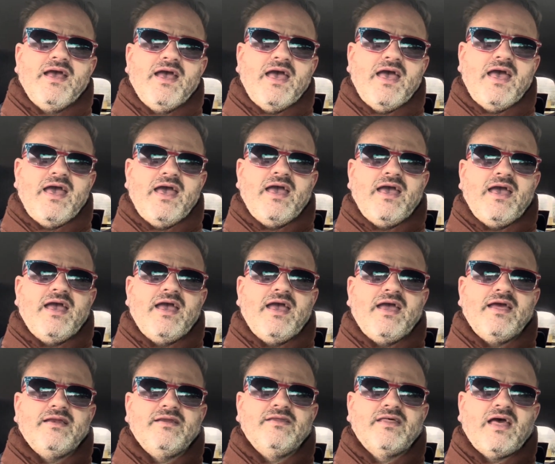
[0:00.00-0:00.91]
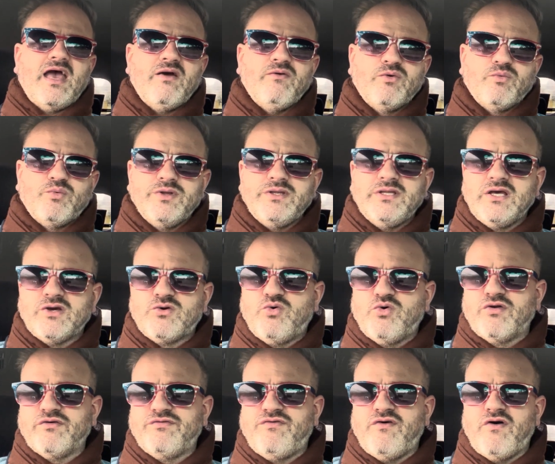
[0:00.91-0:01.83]
and they would win their
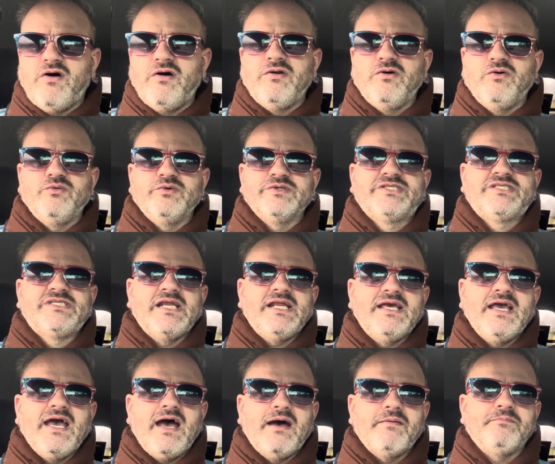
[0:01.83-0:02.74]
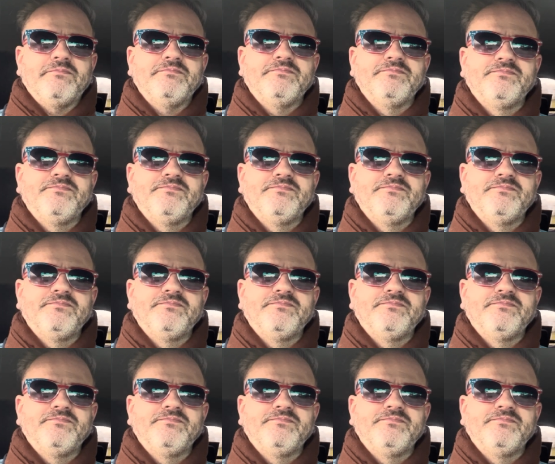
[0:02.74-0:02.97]
quarterfinal, setting up